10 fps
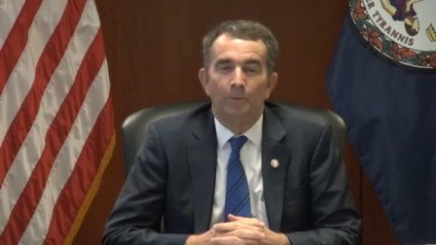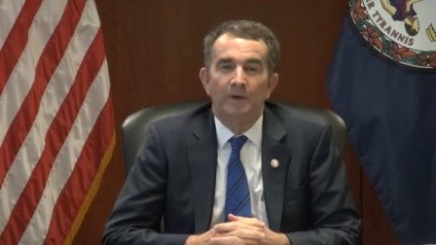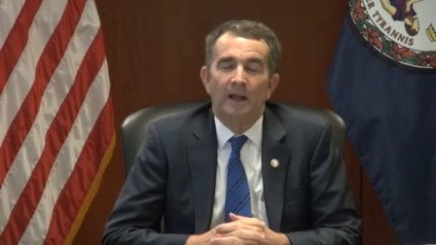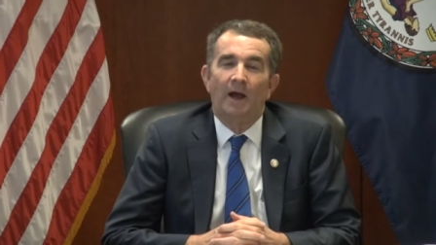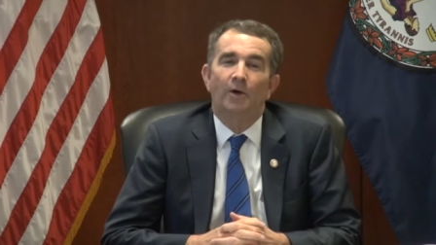
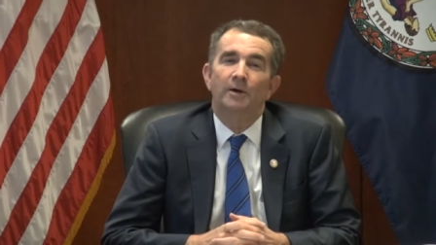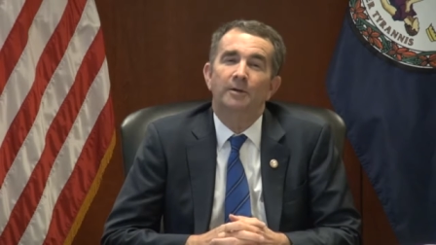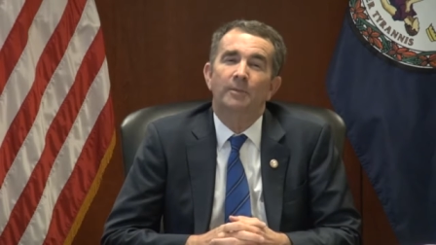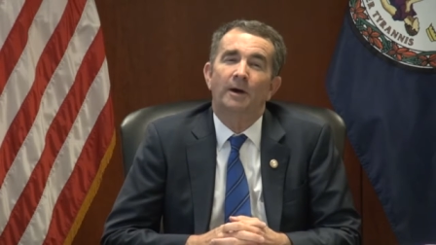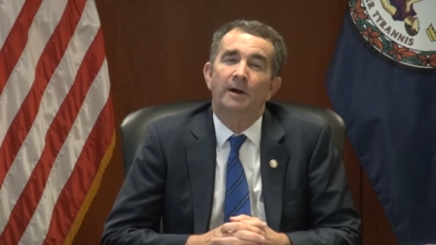We now
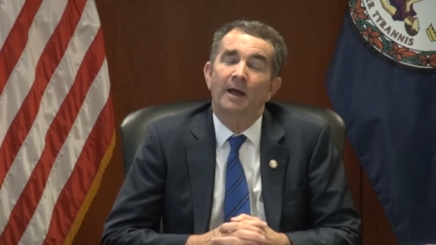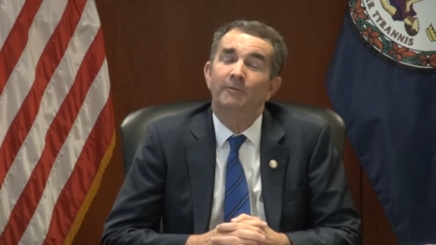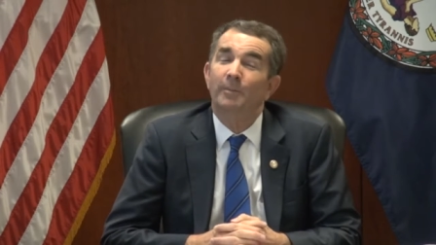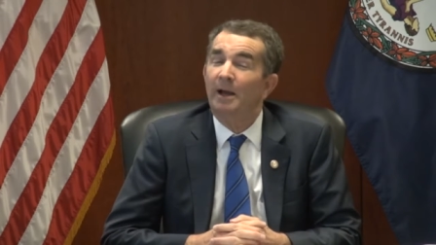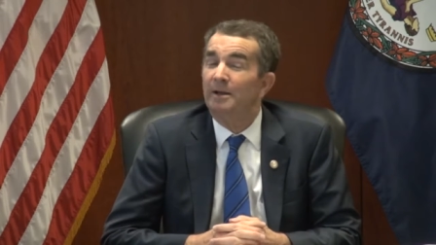am, uh,
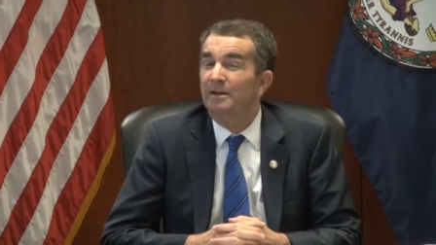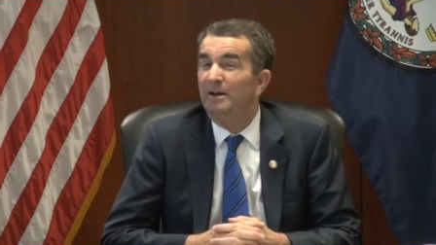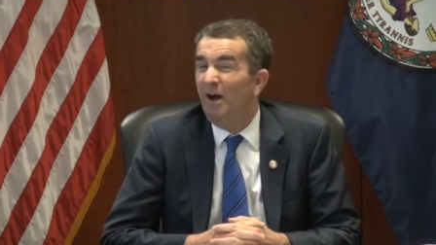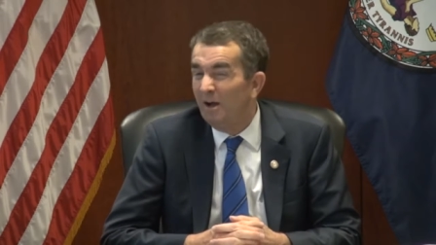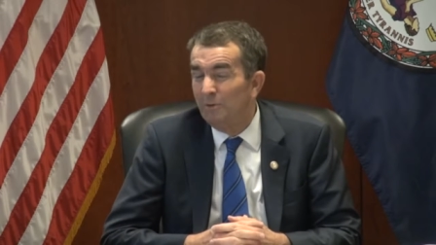have about
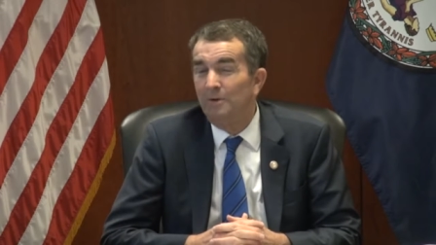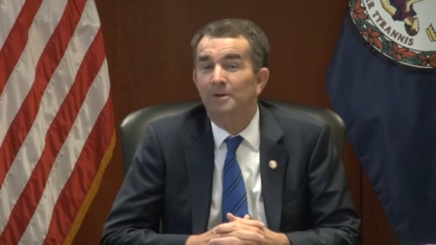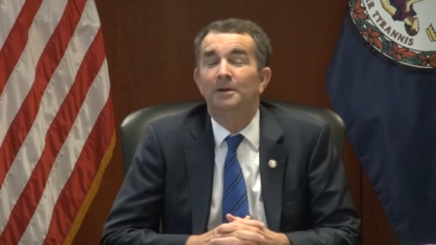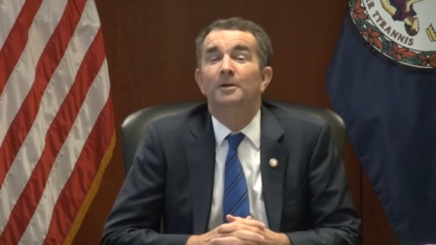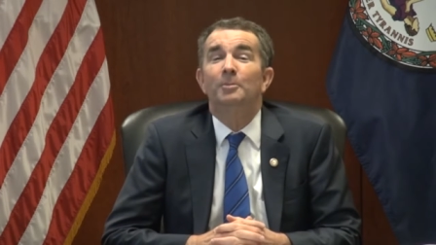100
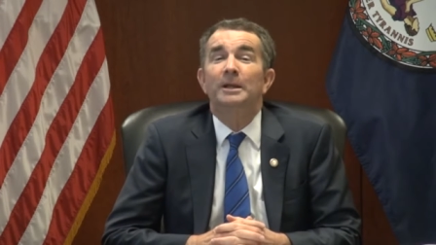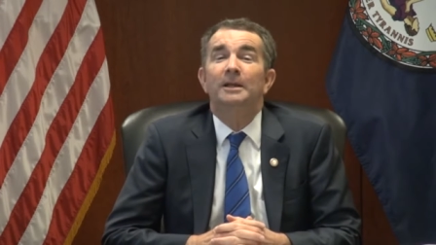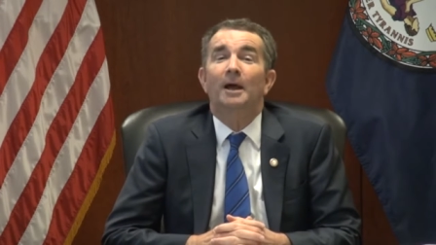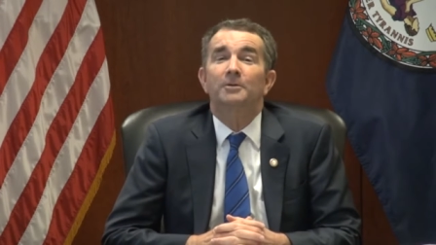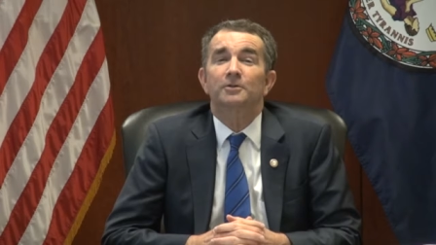
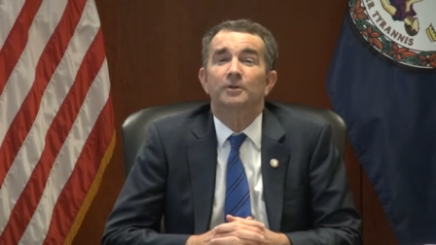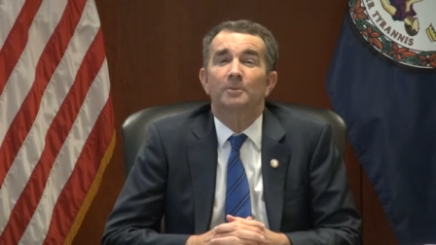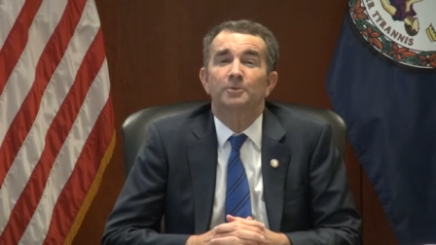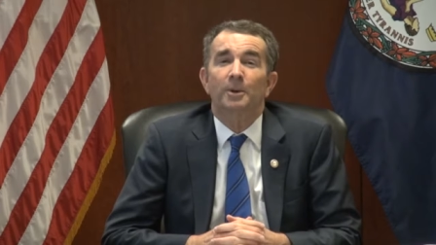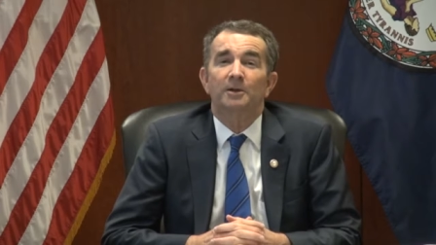pediatric
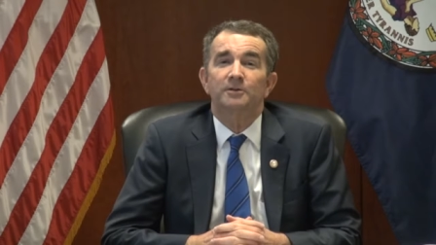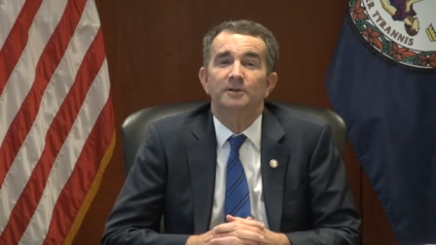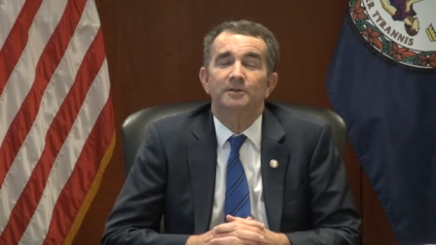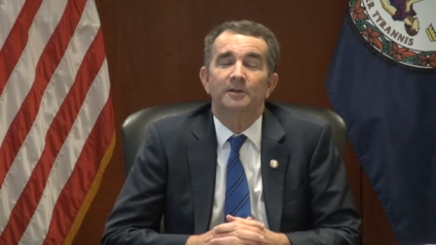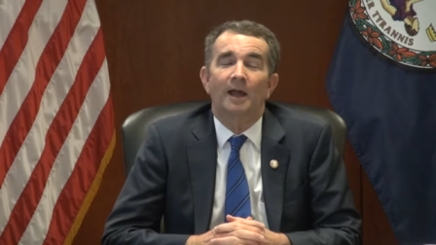
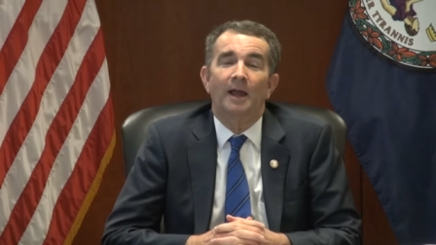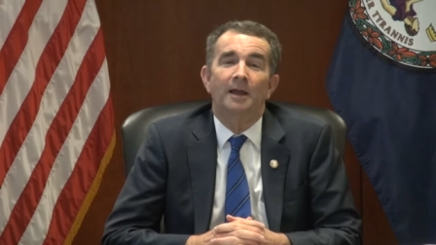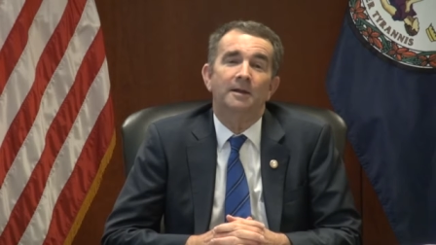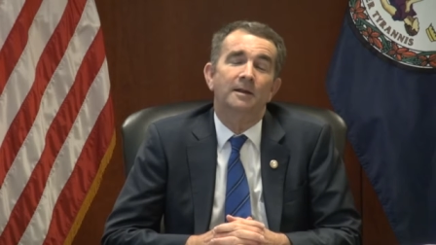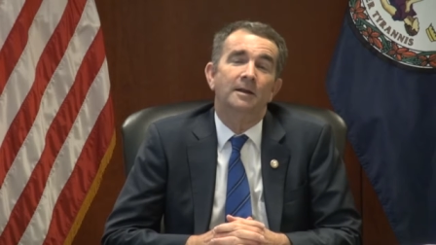subspecialists,
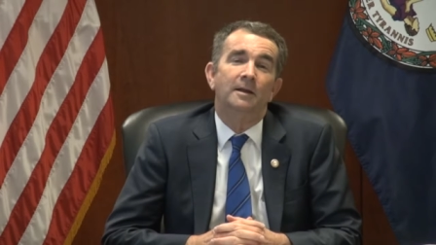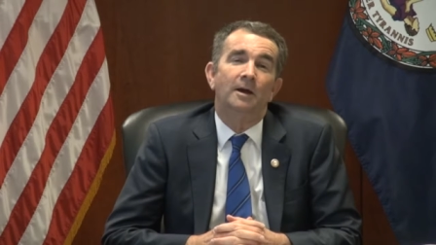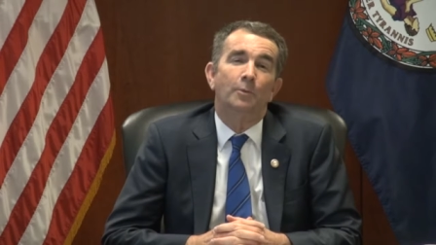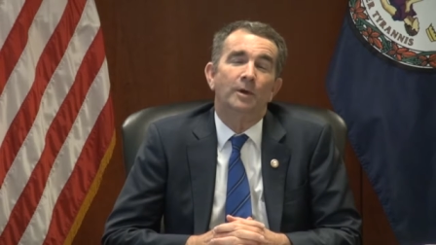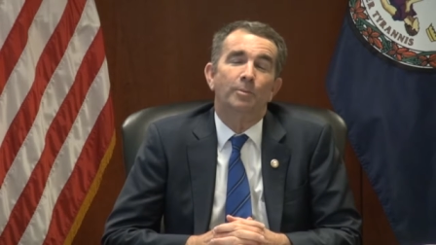and
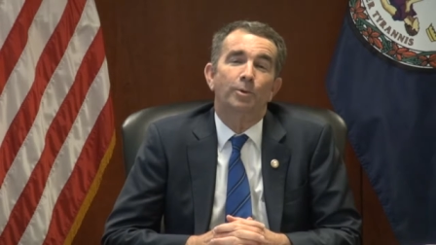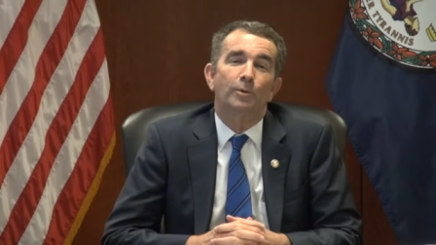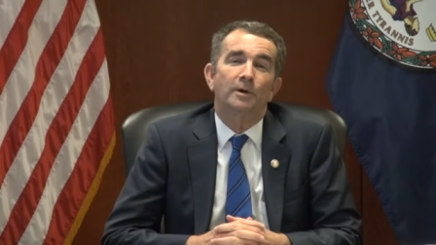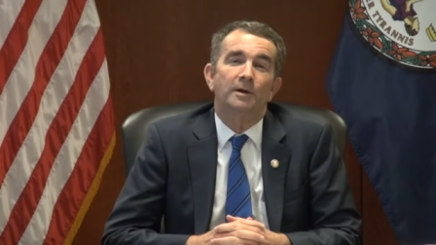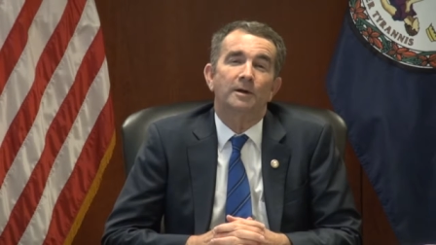we
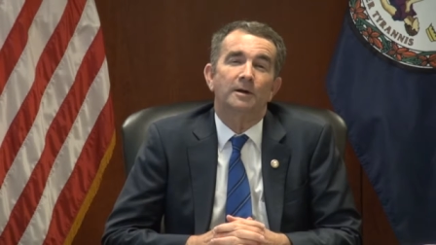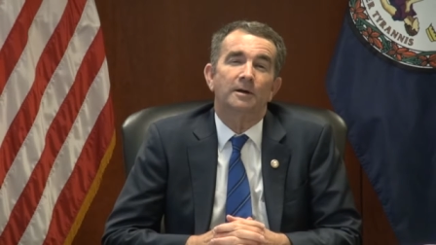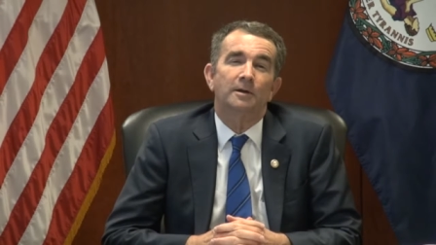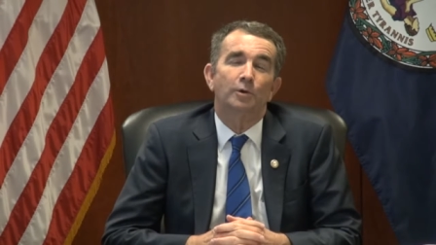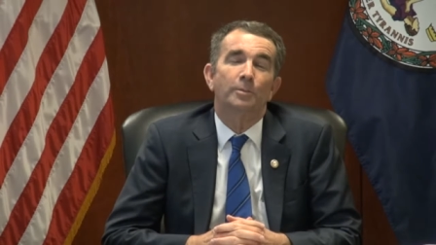employ
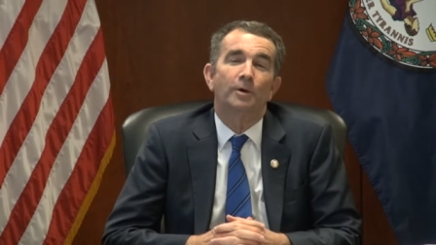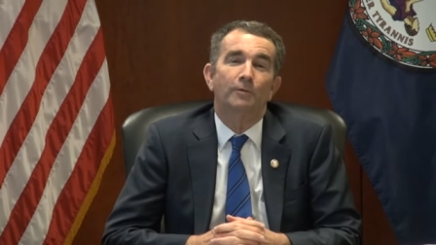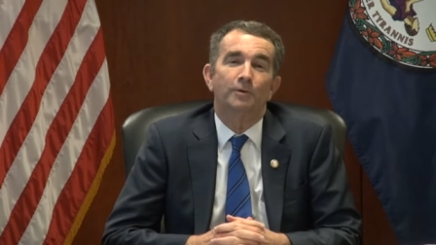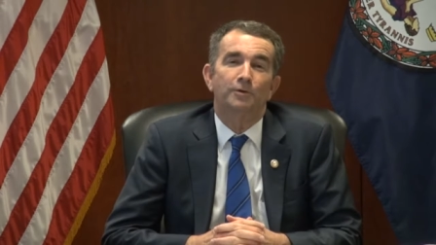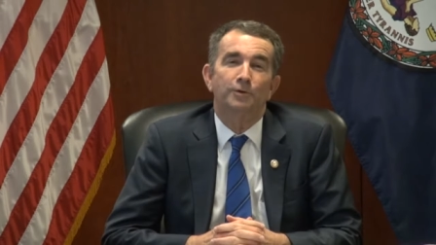a little bit
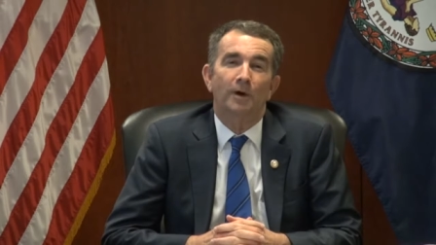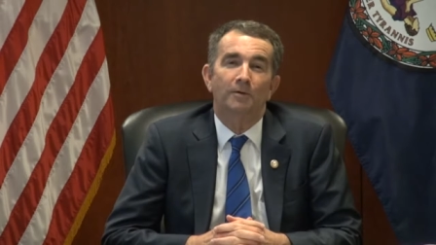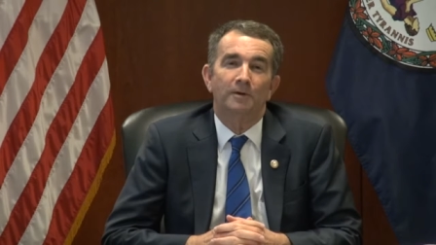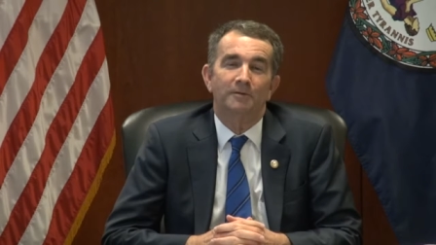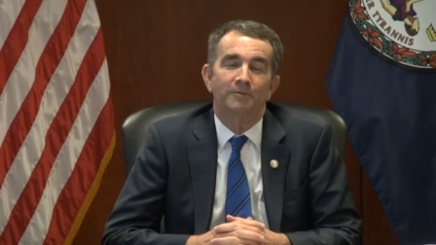over
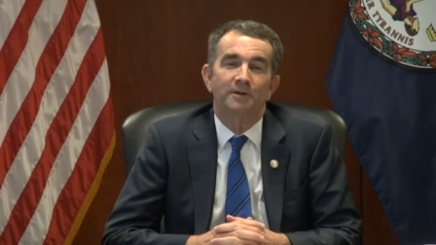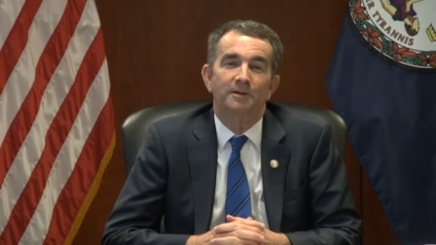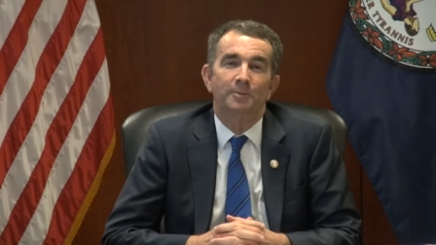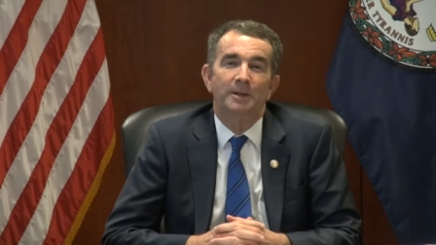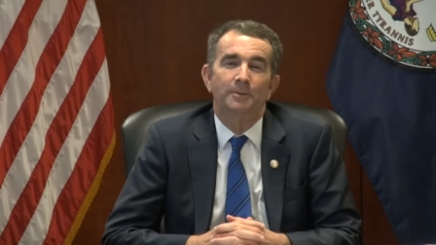
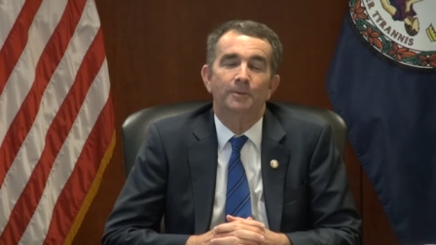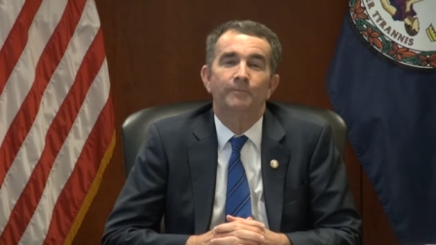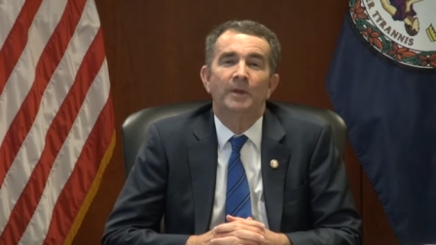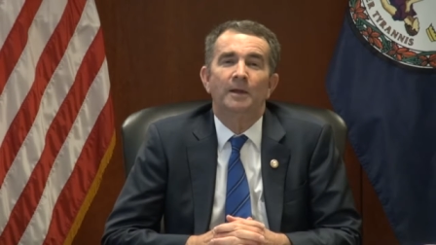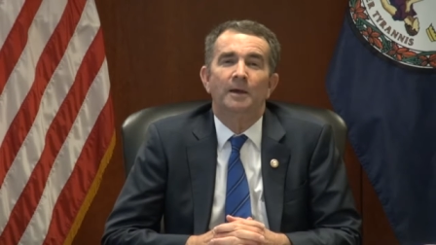250
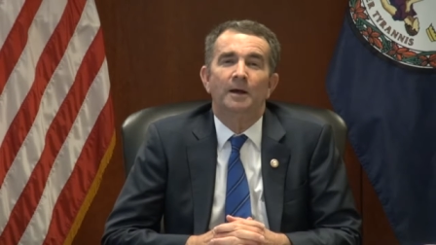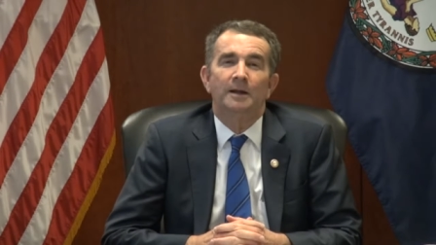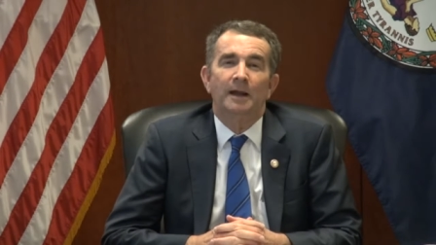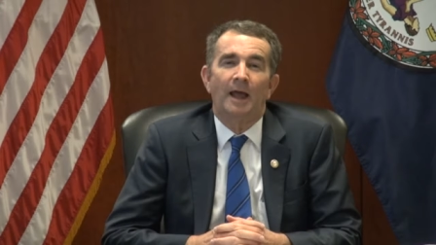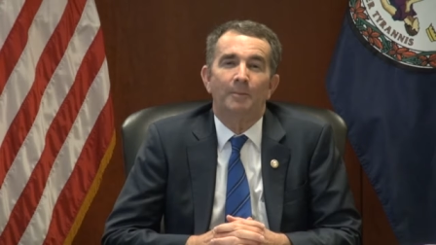people
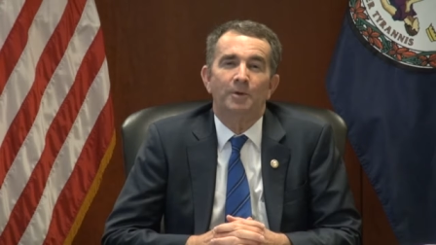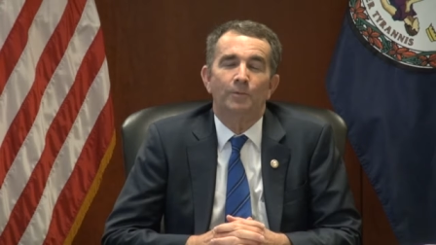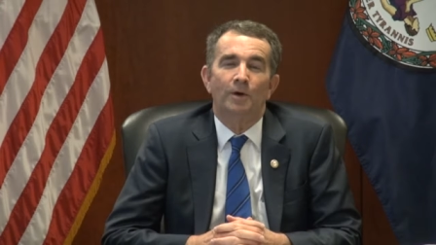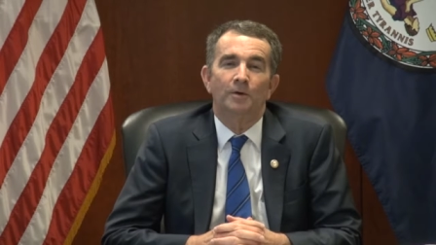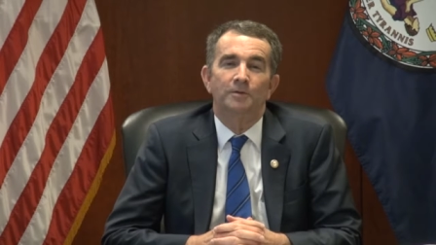in
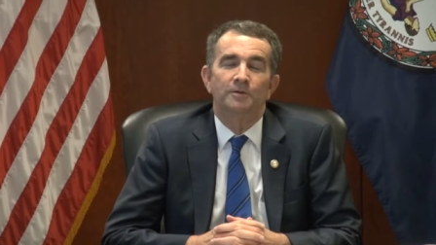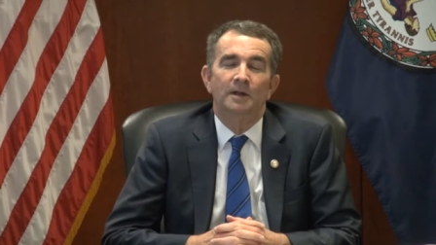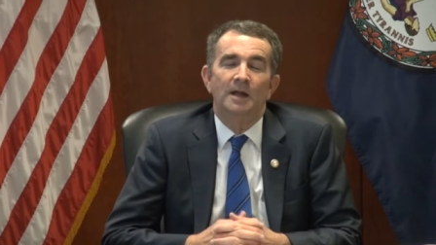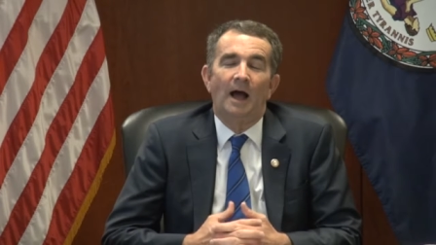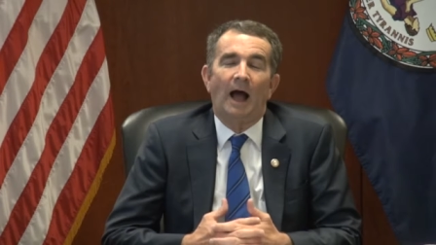Hampton Roads.